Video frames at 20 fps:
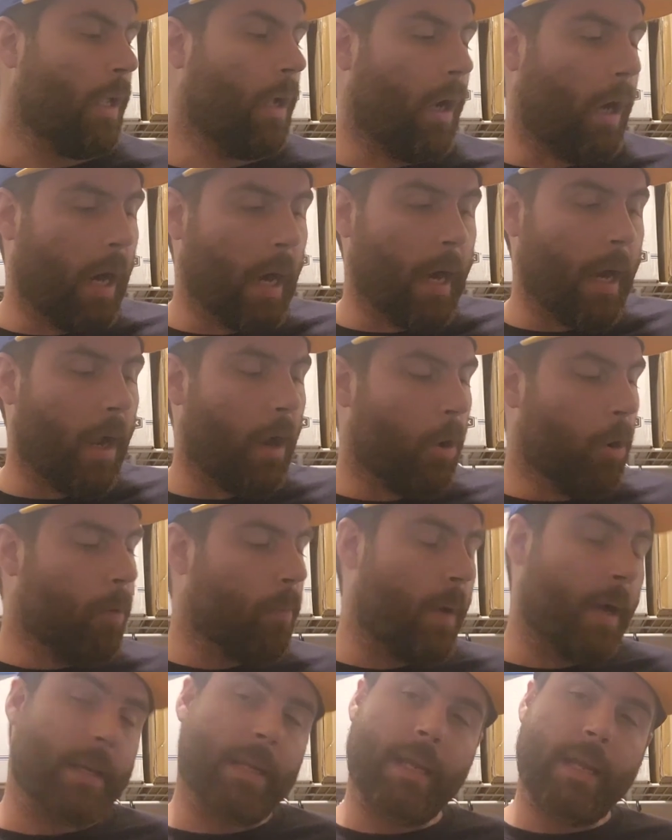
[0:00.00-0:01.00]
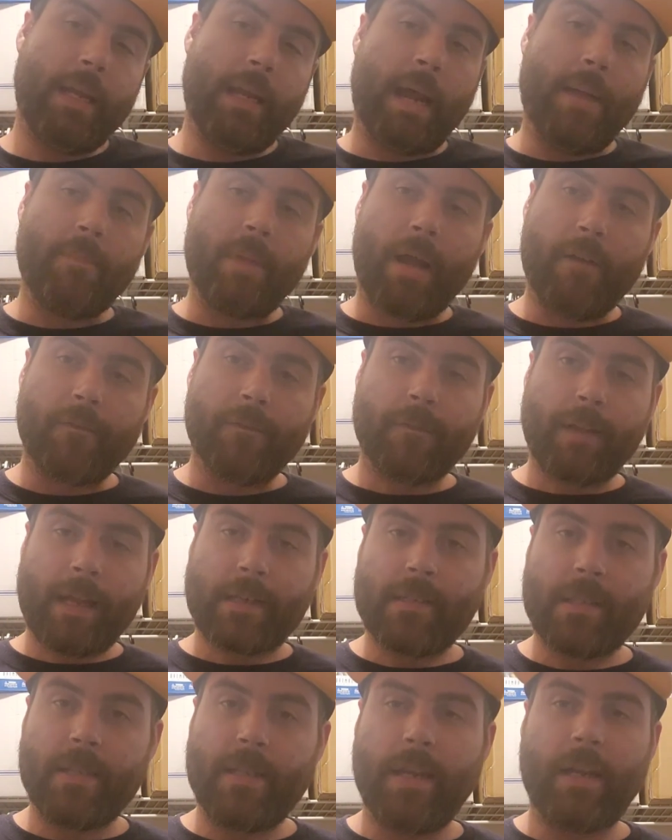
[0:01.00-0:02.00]
I hope, again, I'm not
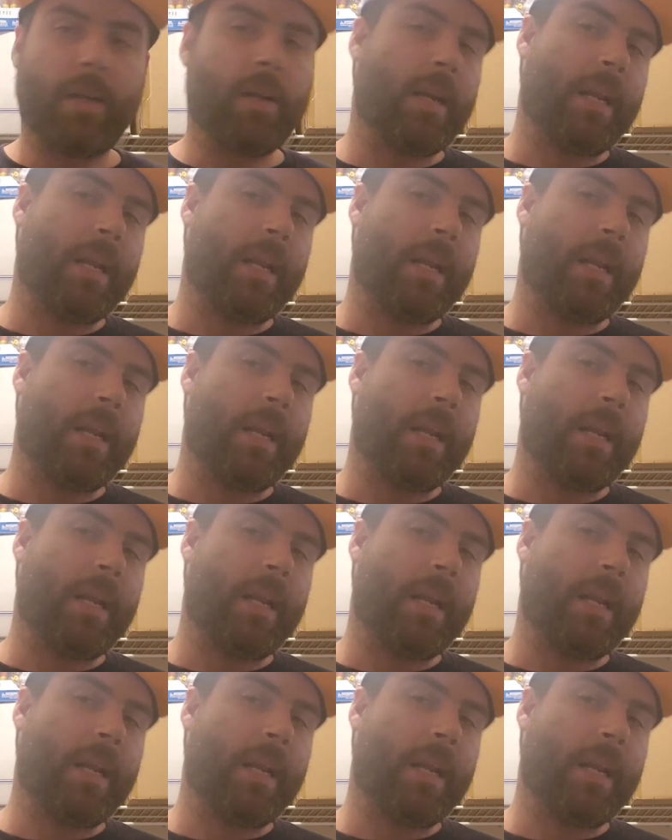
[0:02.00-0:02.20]
flexing here.